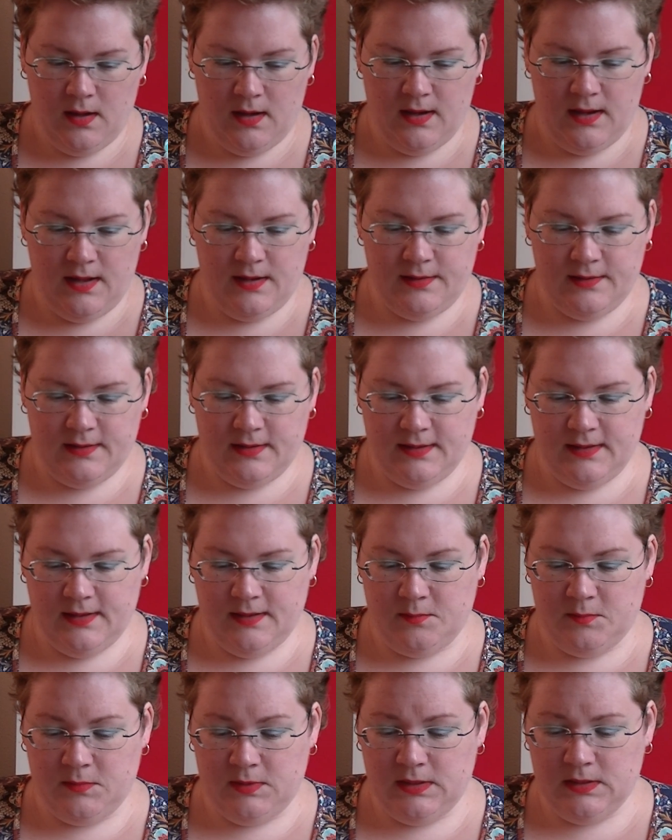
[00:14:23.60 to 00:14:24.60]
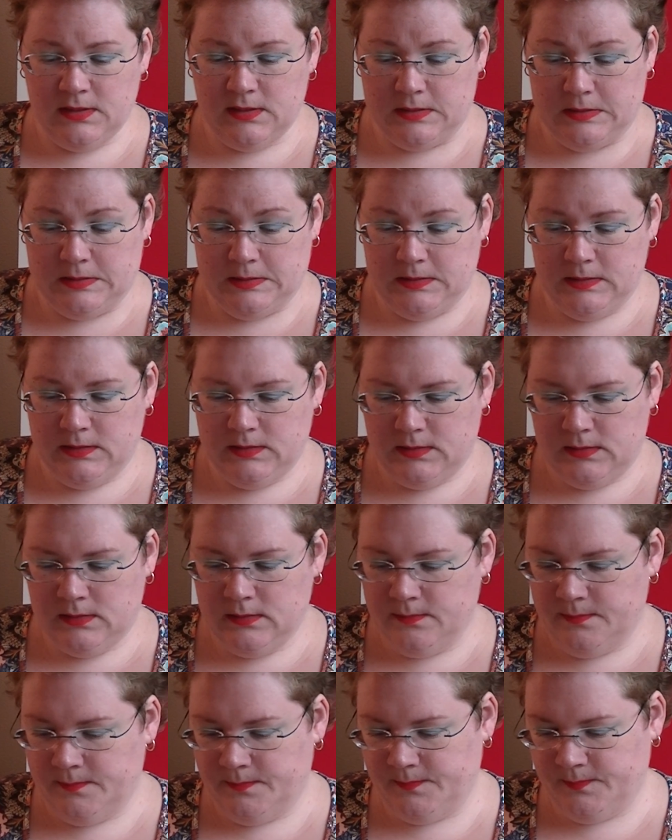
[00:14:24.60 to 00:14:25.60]
And I am knitting these,
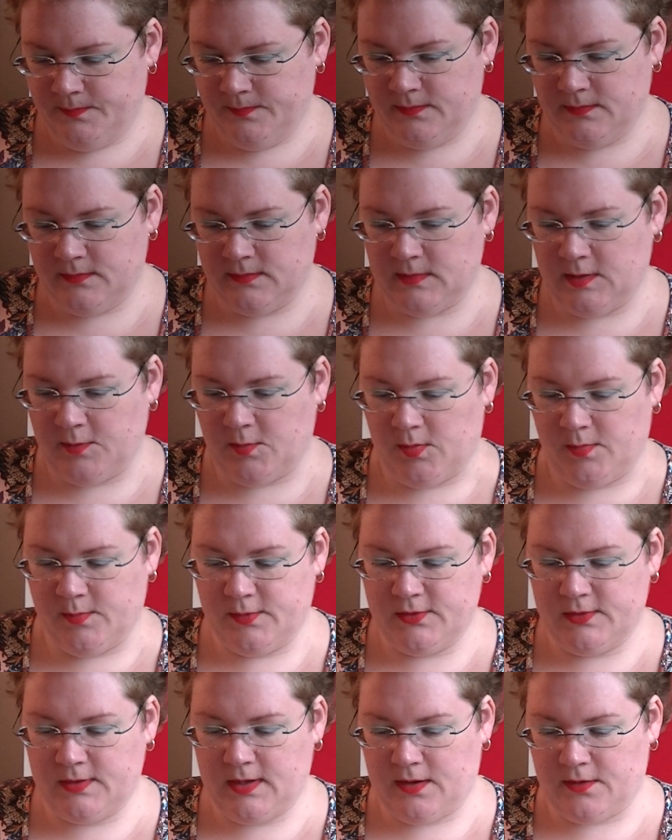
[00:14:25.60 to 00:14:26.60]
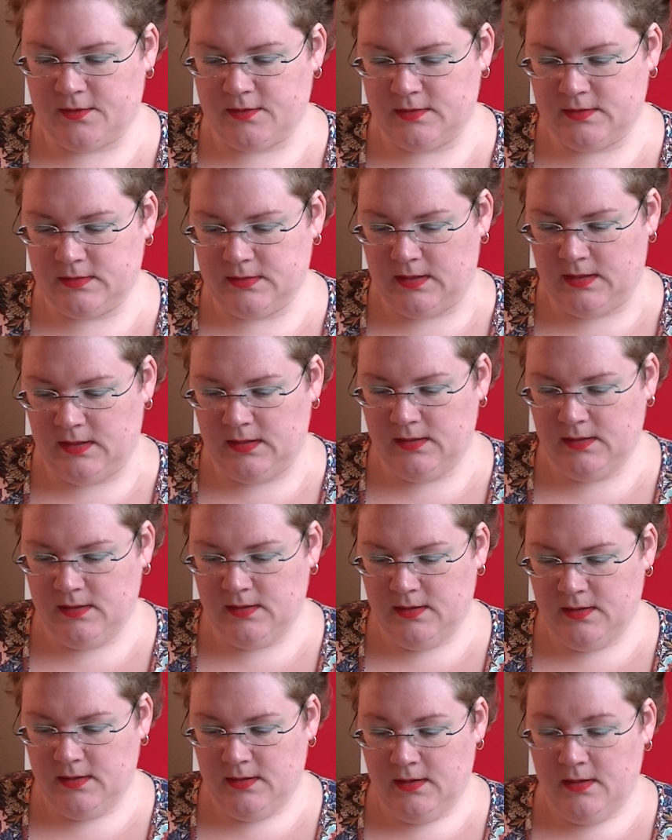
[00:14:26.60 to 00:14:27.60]
I'm almost scared to say,
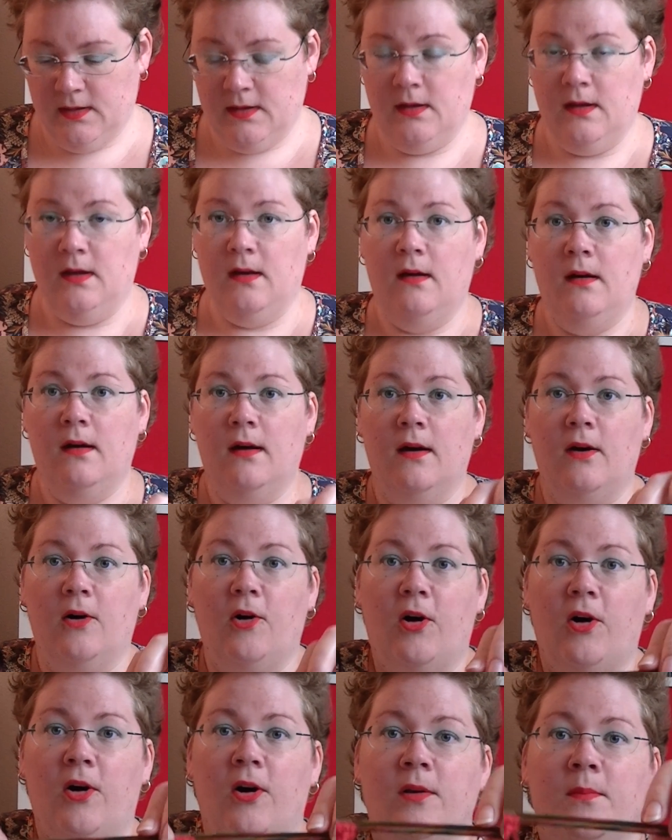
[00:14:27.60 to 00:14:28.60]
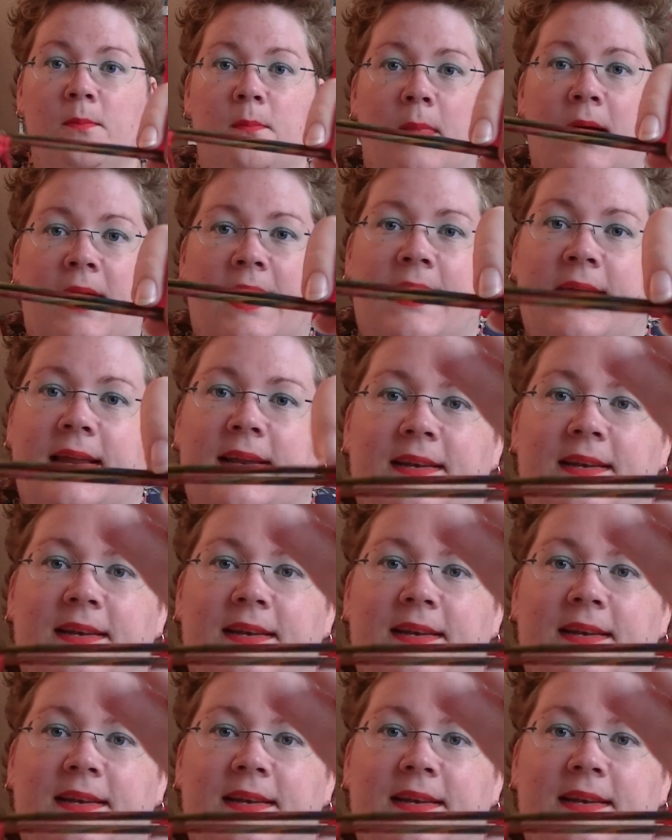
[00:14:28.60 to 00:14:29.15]
on my